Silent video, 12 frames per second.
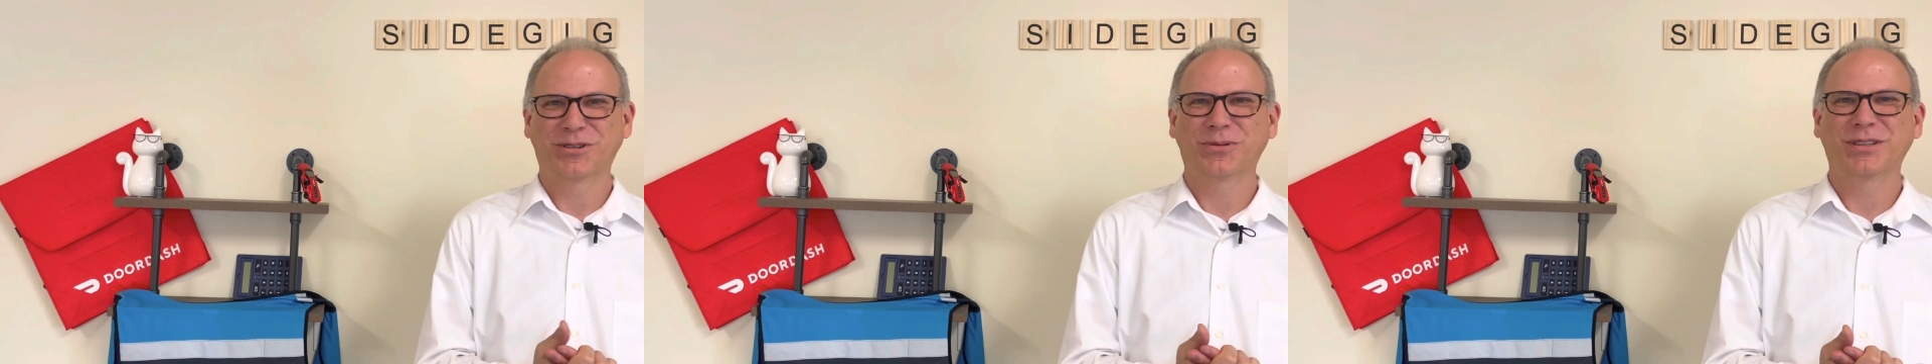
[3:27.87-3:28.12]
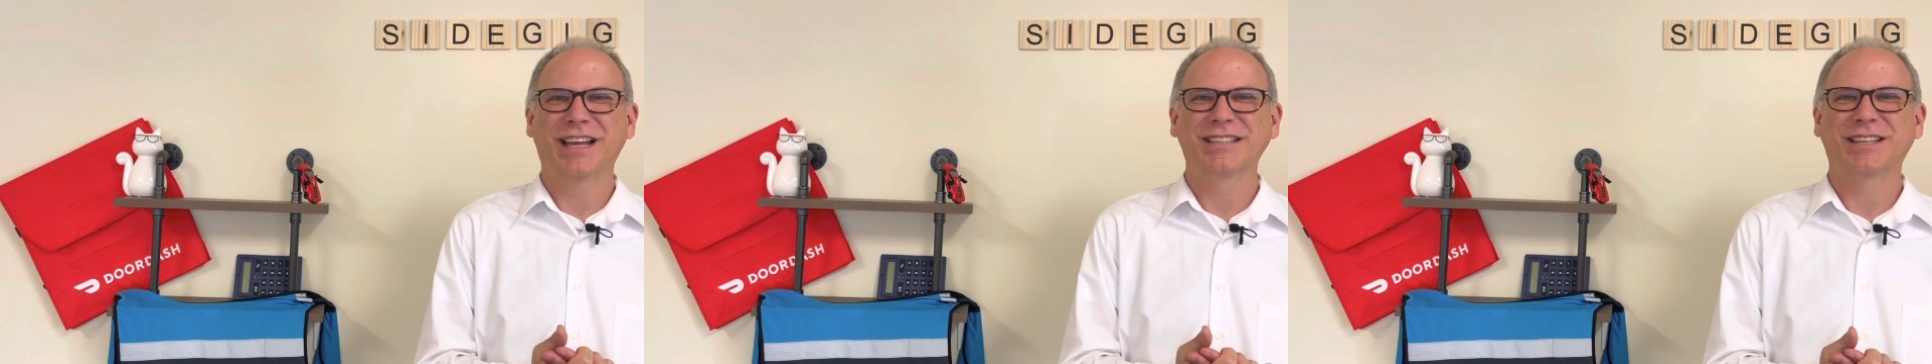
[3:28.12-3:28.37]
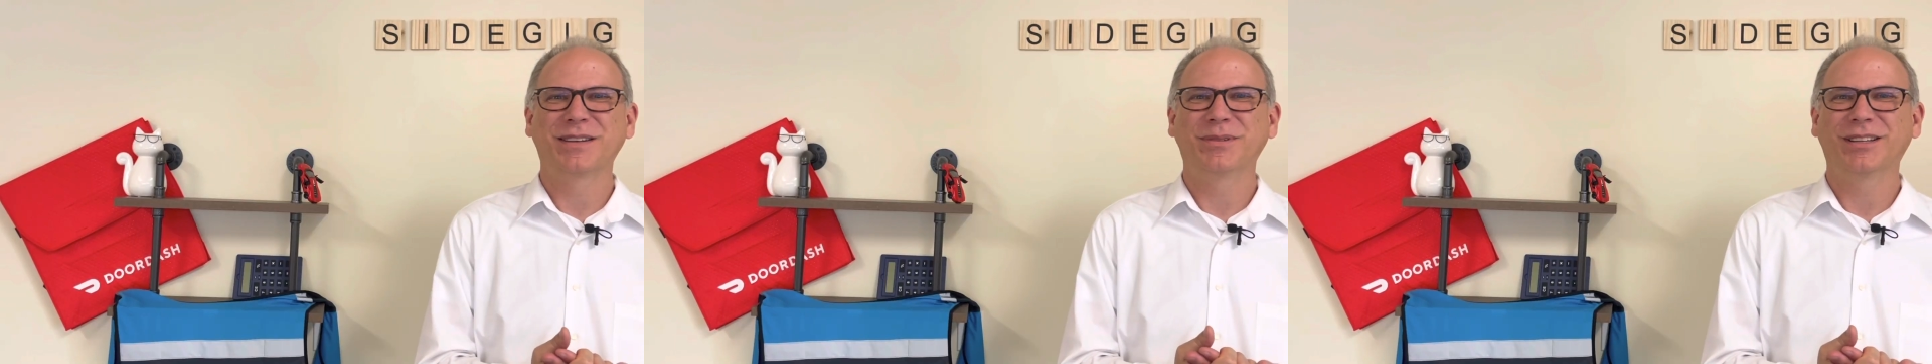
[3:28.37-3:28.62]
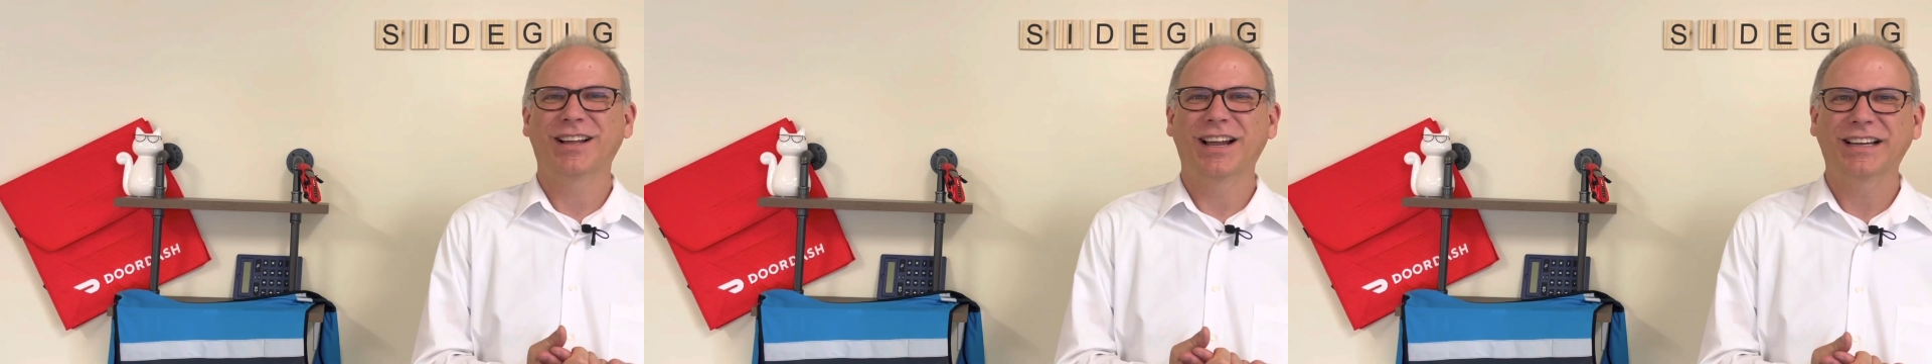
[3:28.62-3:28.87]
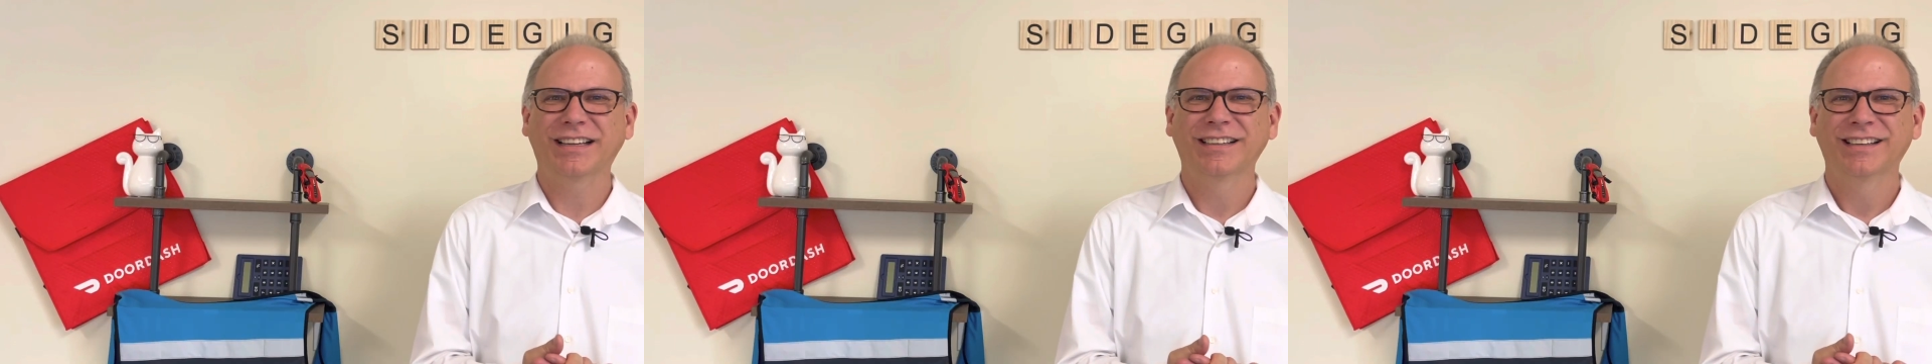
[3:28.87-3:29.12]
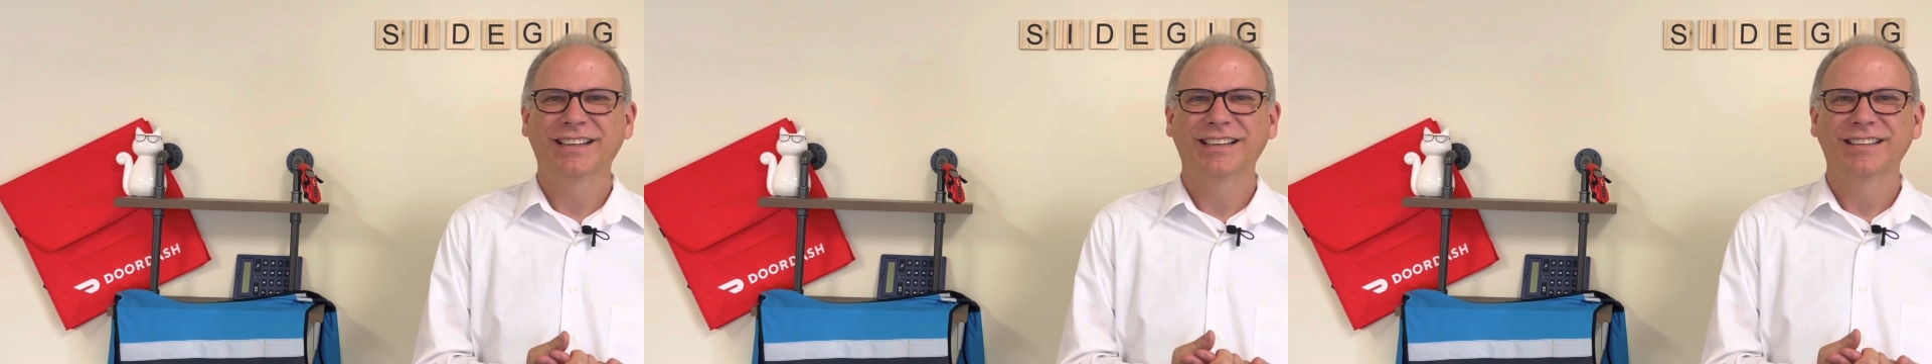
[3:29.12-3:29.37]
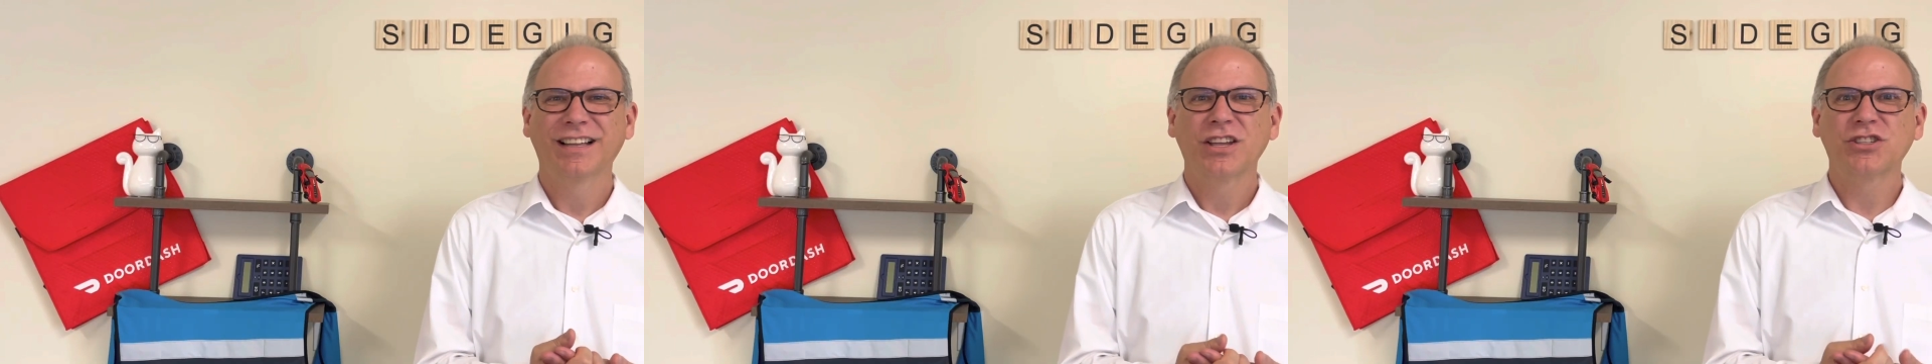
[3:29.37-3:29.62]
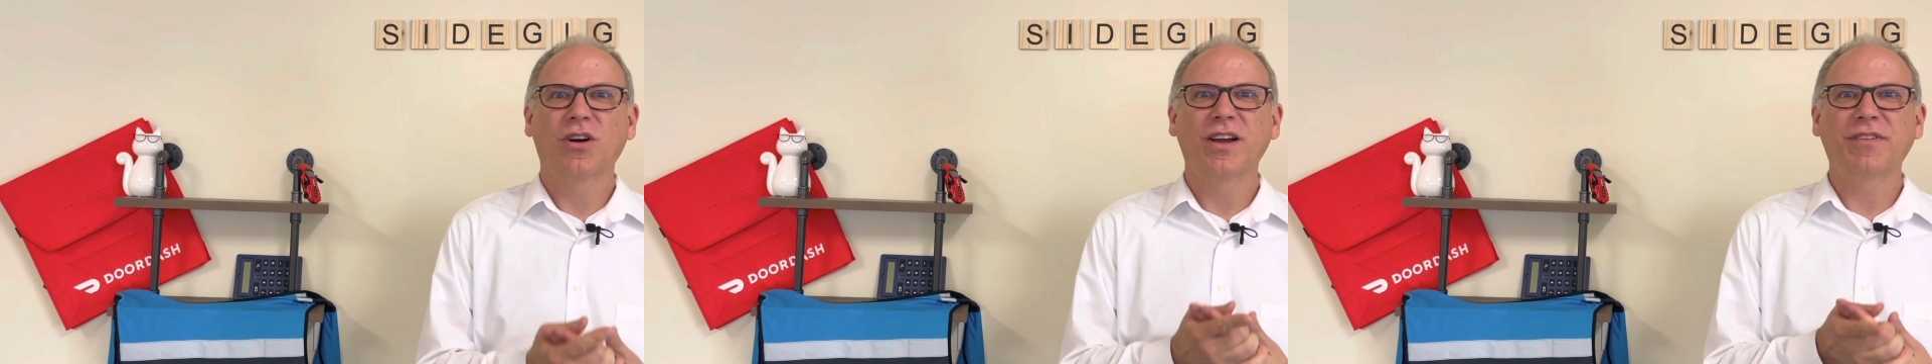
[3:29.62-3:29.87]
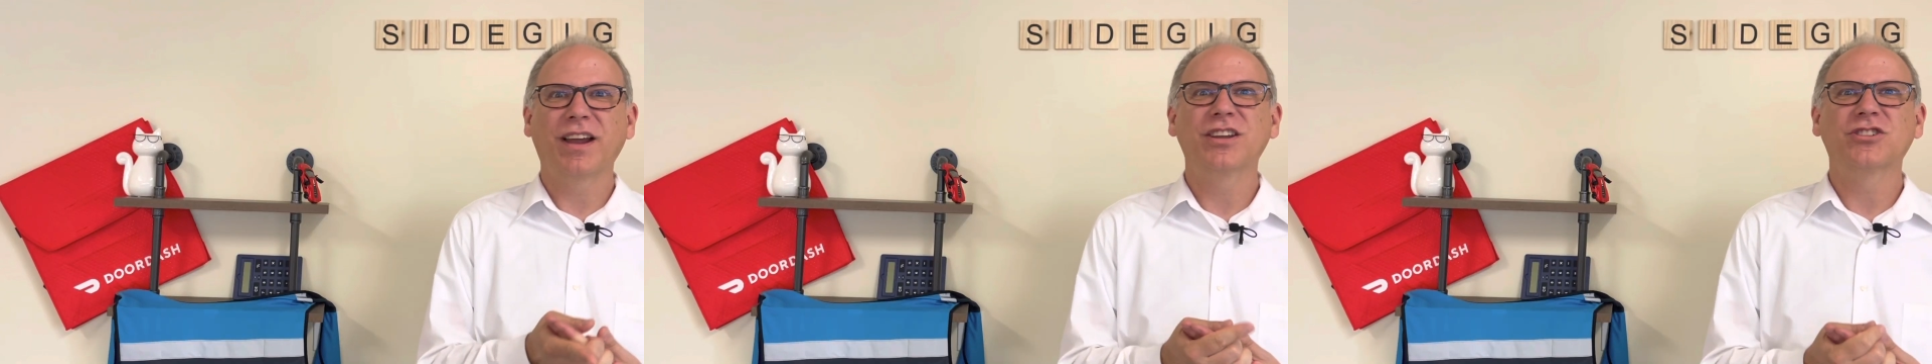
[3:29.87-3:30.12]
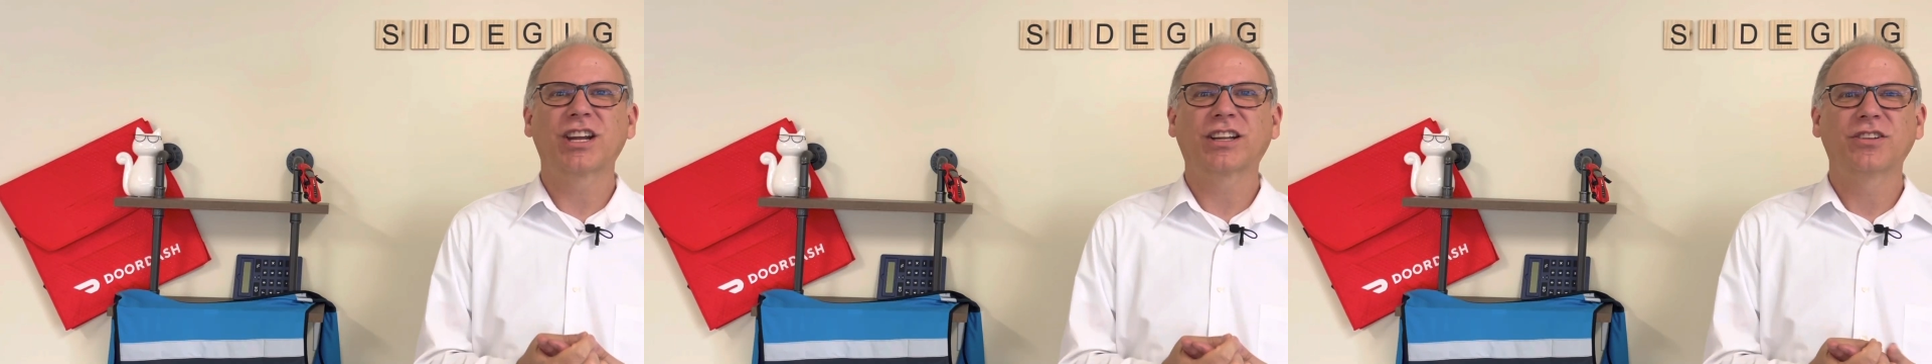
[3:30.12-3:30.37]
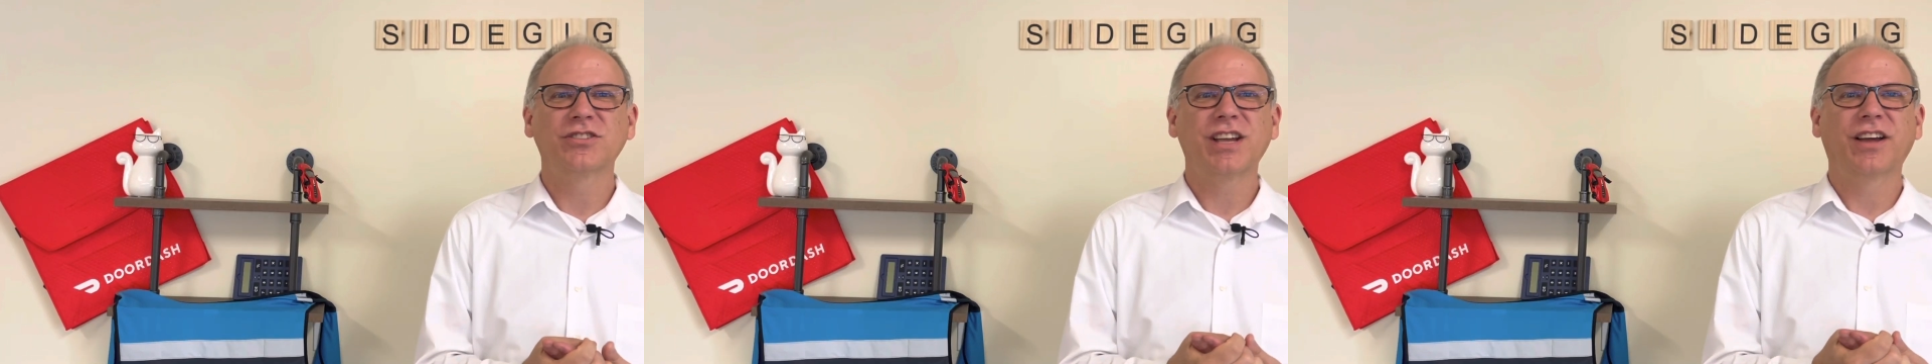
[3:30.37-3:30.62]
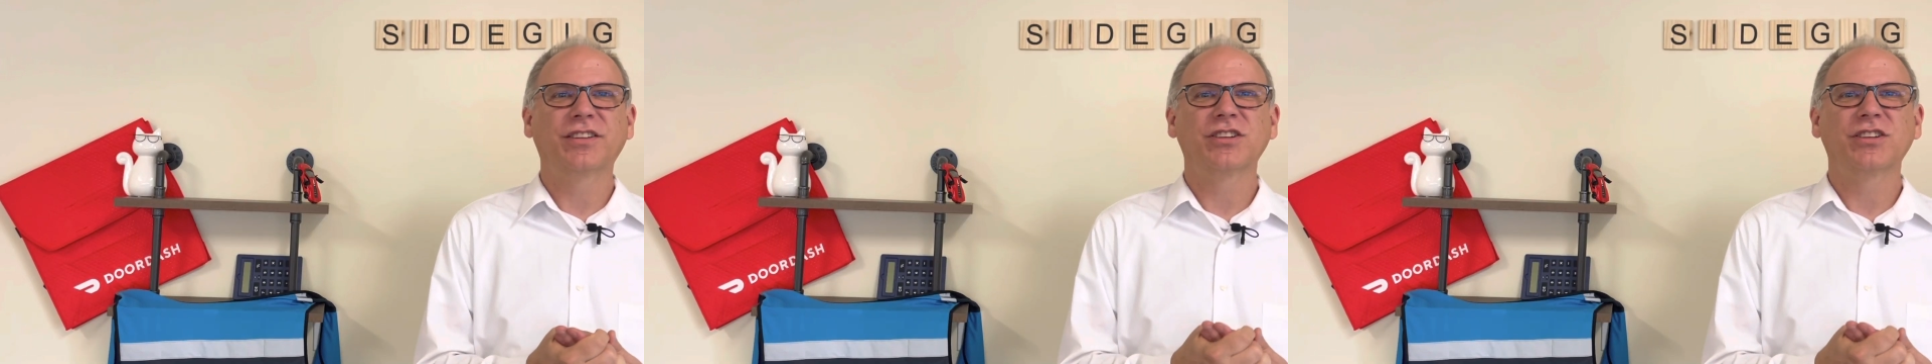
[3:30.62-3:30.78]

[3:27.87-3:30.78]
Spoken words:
what that's going to be like. So I invite you to check those out.